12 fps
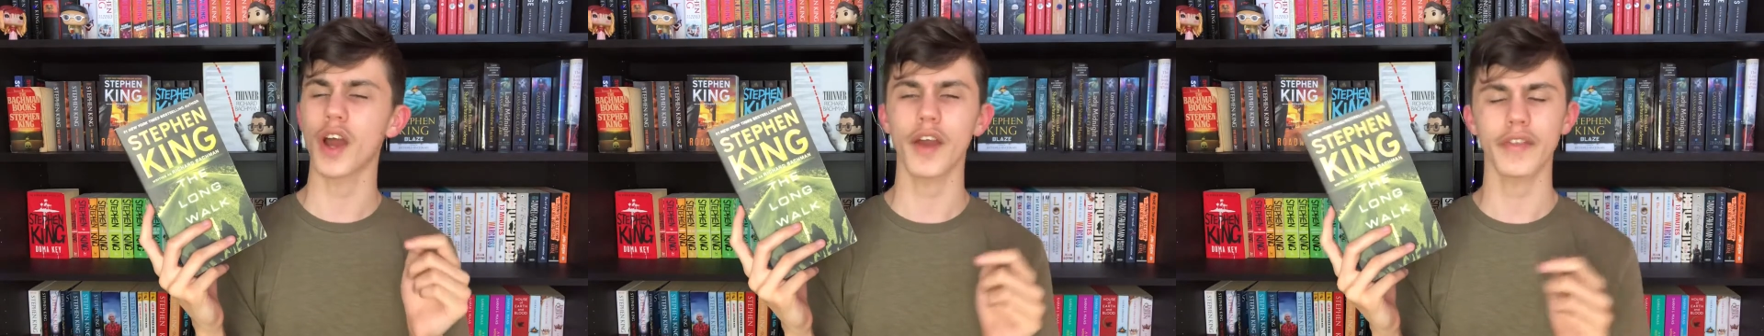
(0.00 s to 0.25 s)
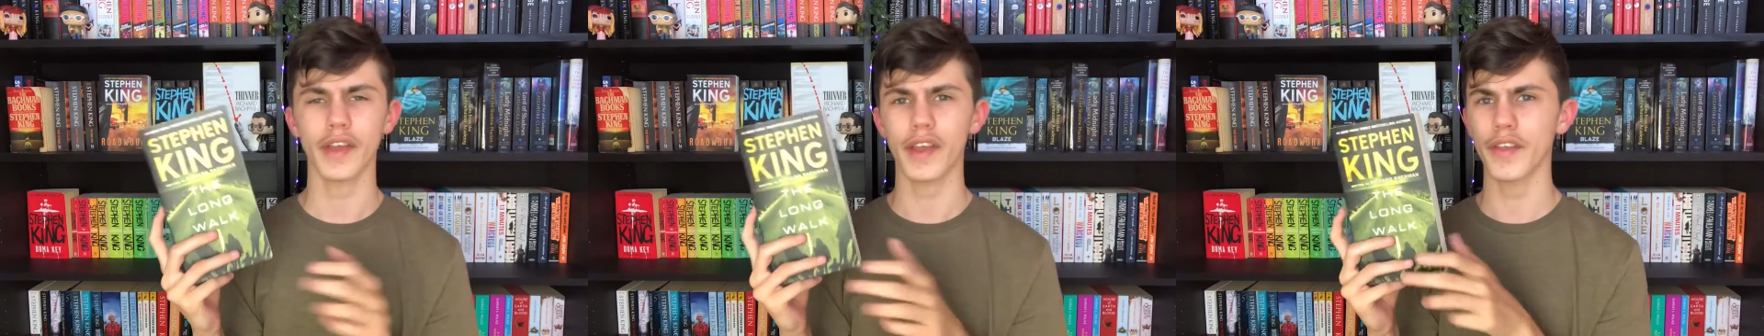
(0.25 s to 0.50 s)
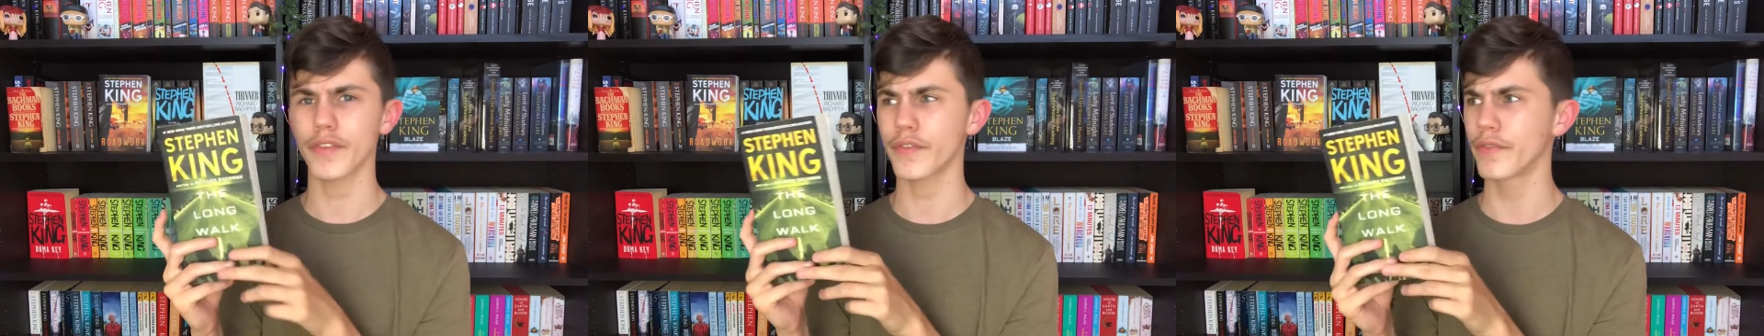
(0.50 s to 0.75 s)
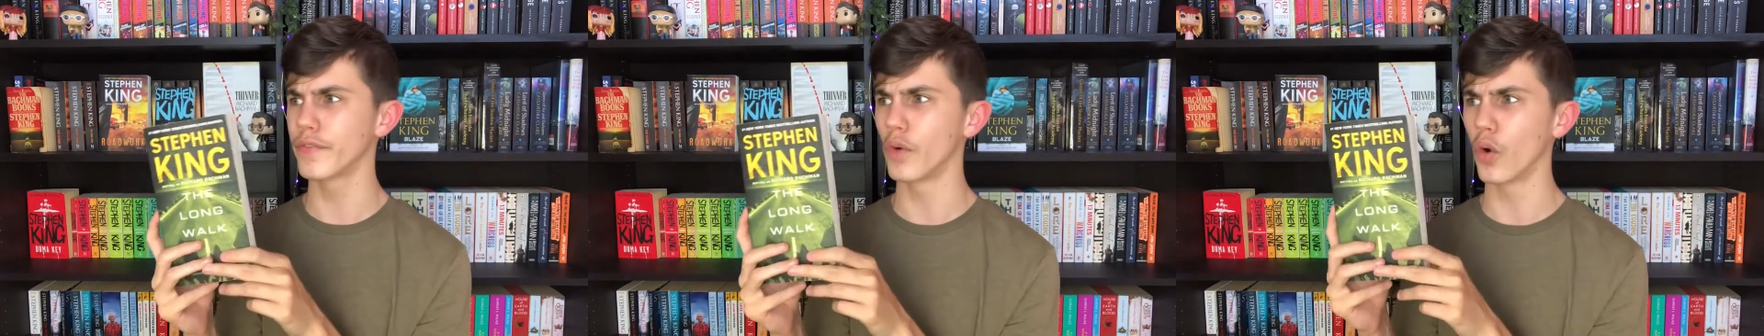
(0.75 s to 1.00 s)
I think it's
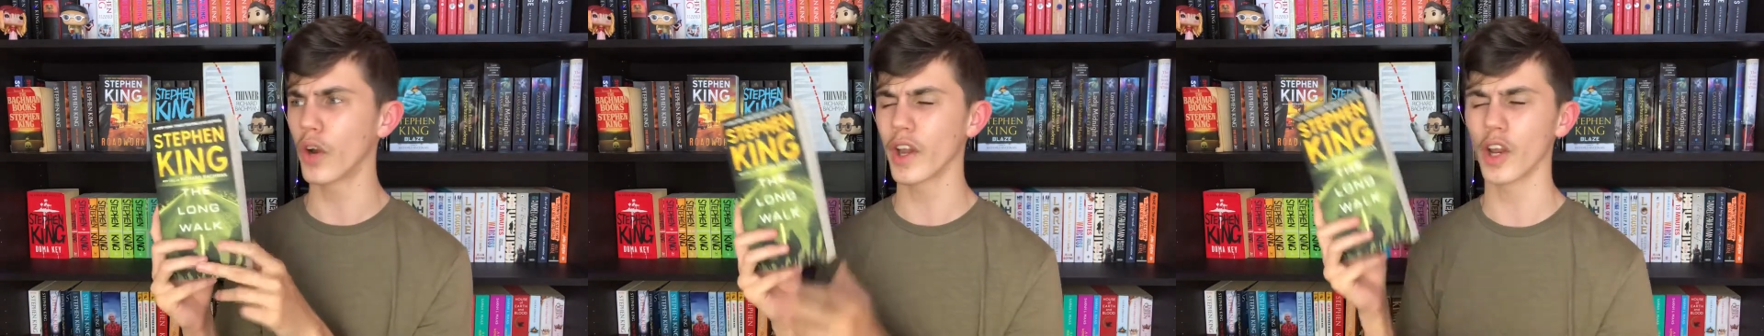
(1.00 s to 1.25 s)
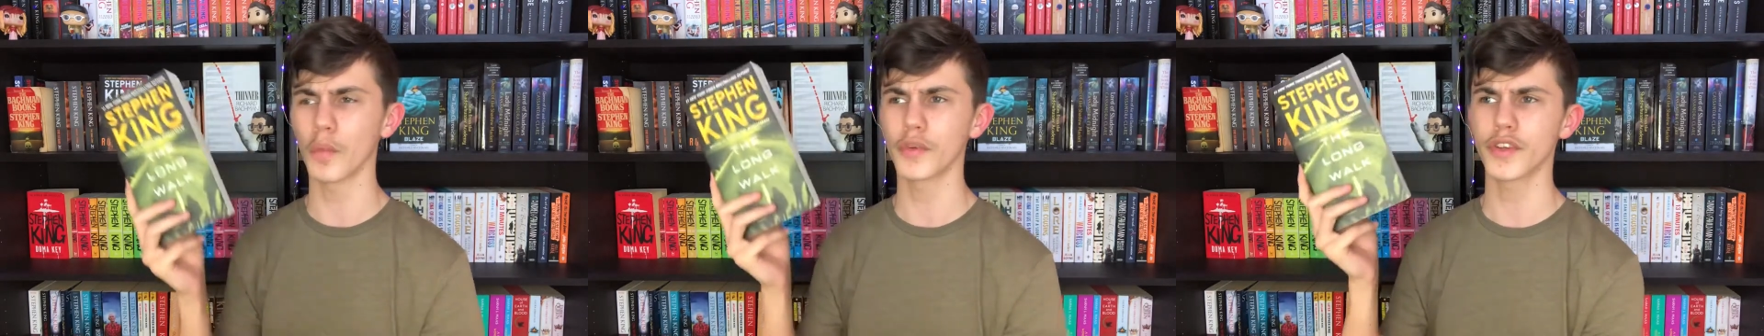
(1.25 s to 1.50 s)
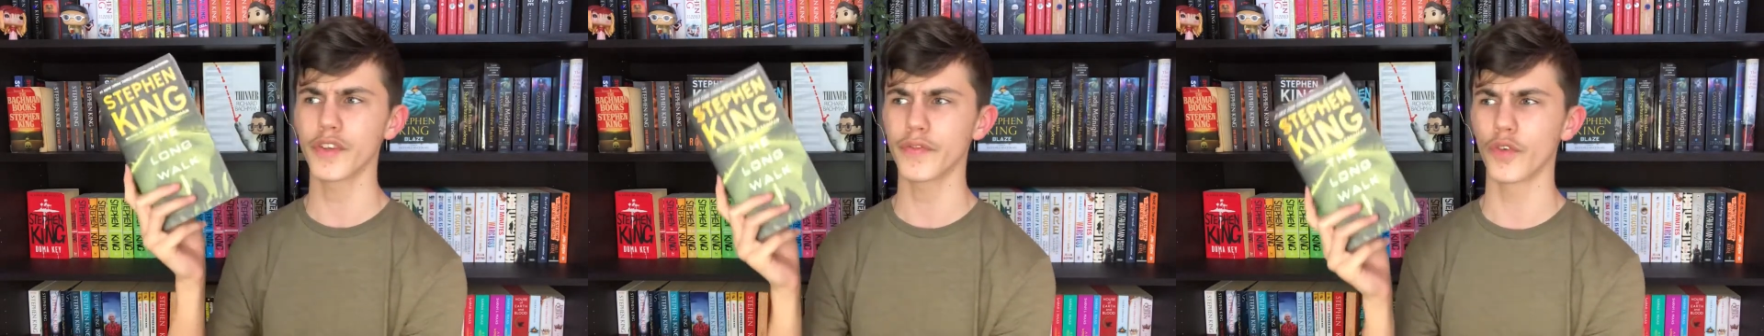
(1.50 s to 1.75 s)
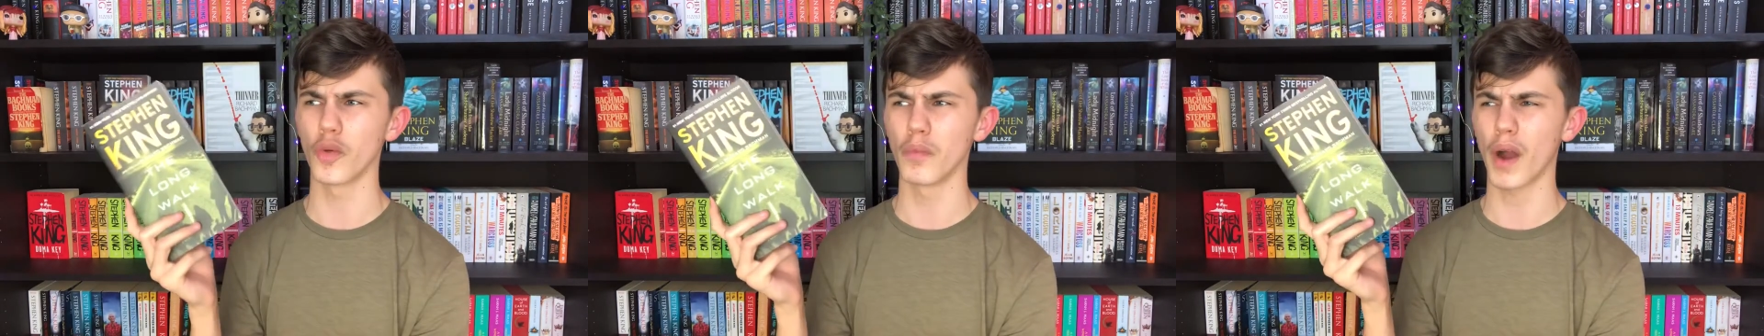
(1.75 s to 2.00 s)
4 kilometers,
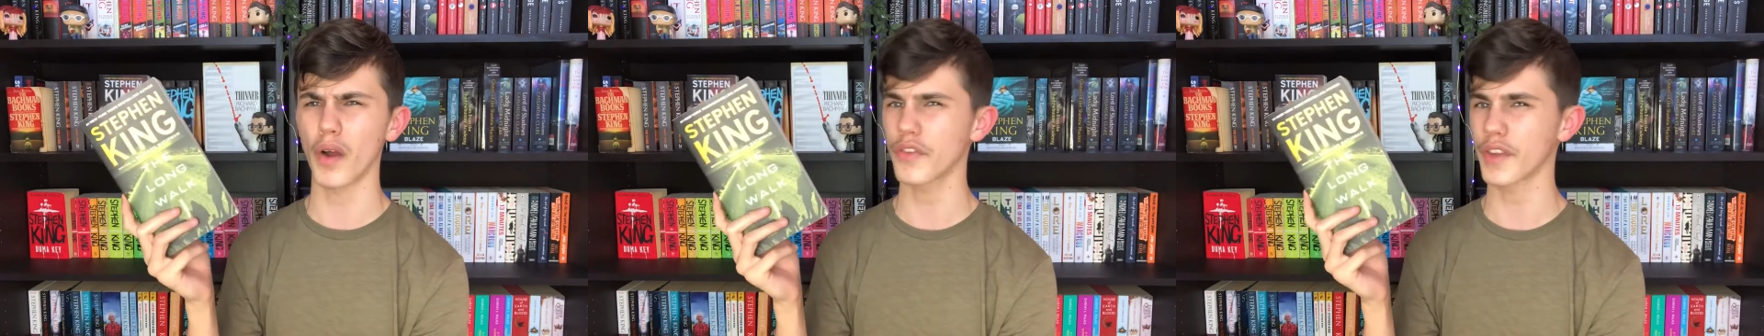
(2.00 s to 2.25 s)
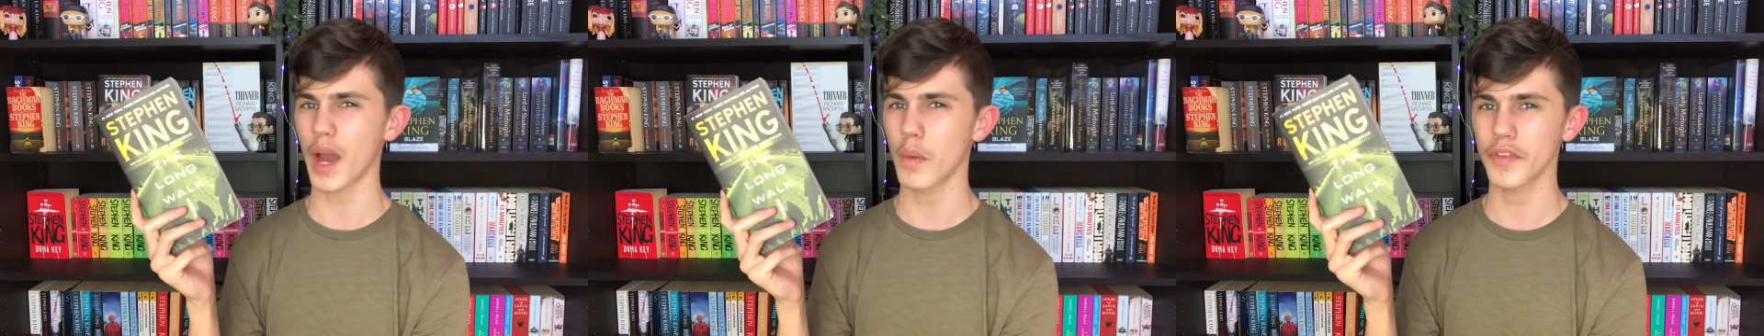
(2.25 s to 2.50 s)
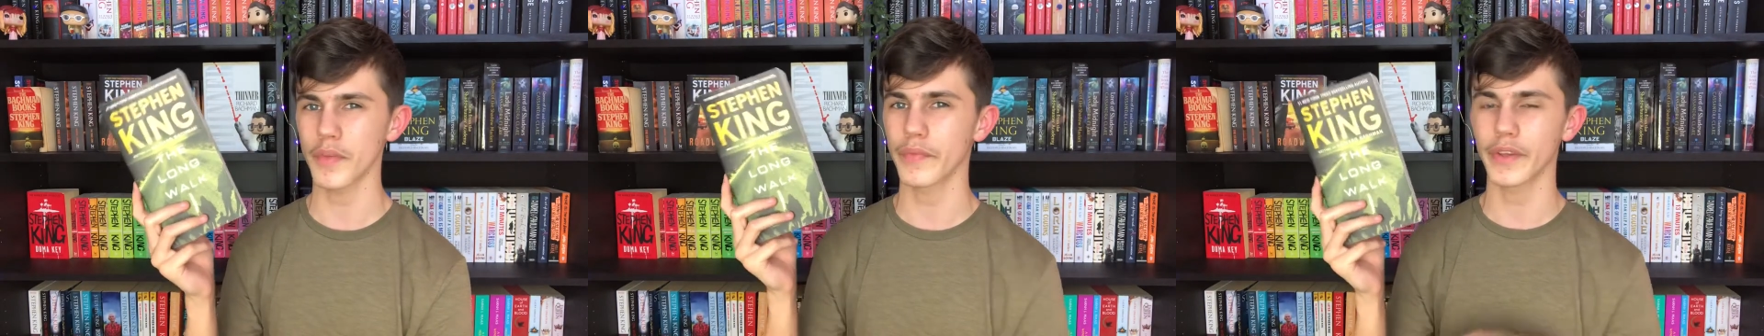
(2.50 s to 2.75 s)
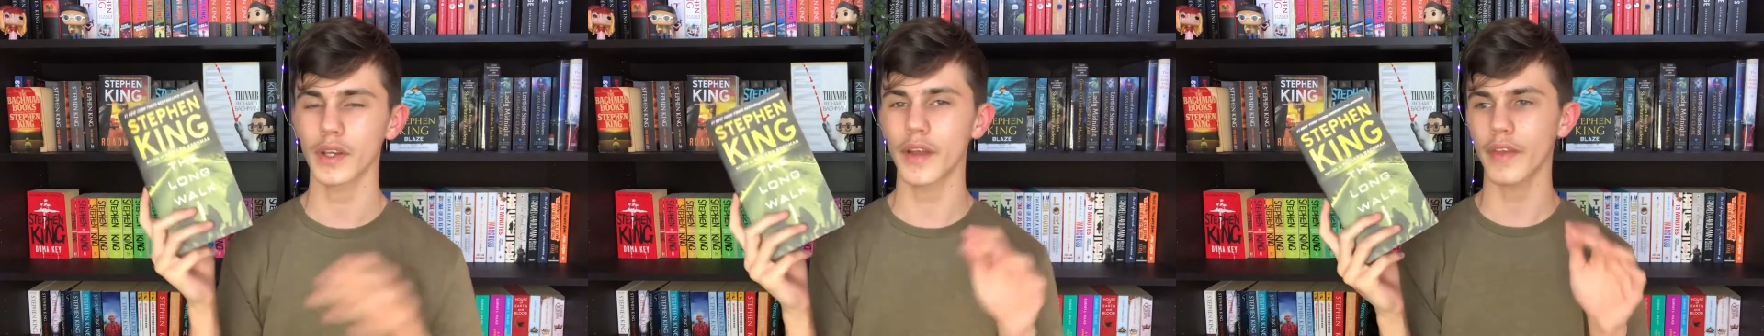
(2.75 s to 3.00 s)
4 miles an hour,
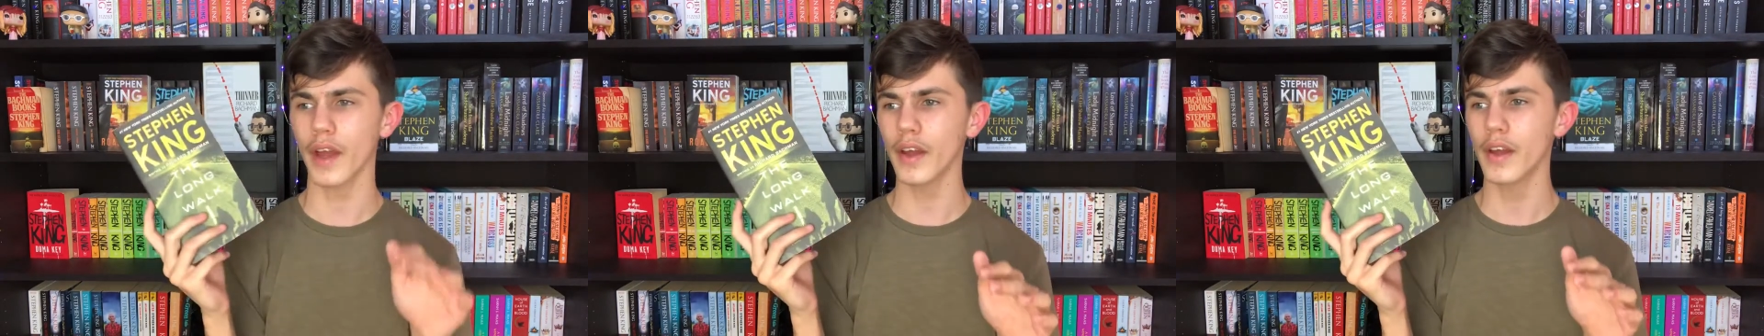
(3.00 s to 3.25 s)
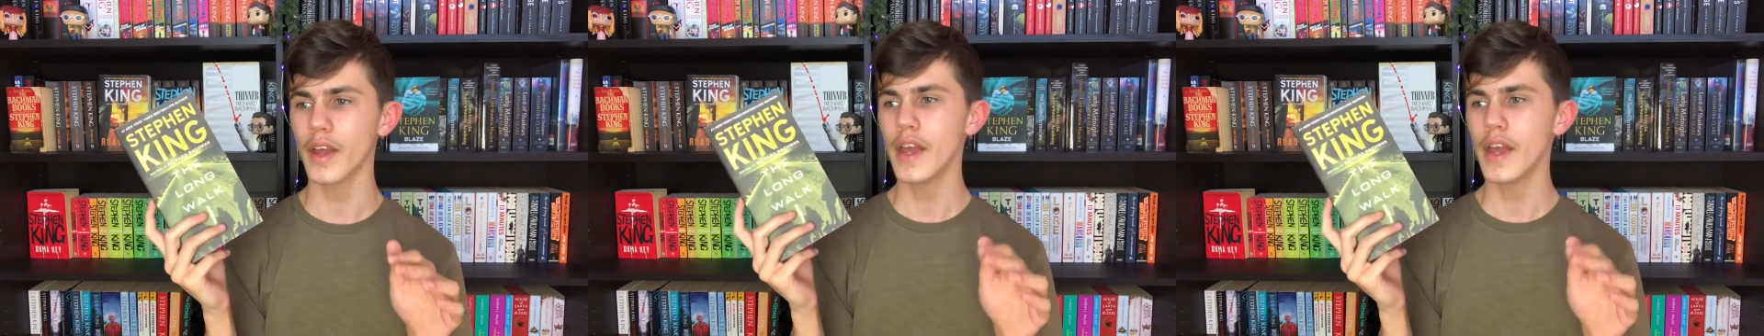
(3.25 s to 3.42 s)
something like that,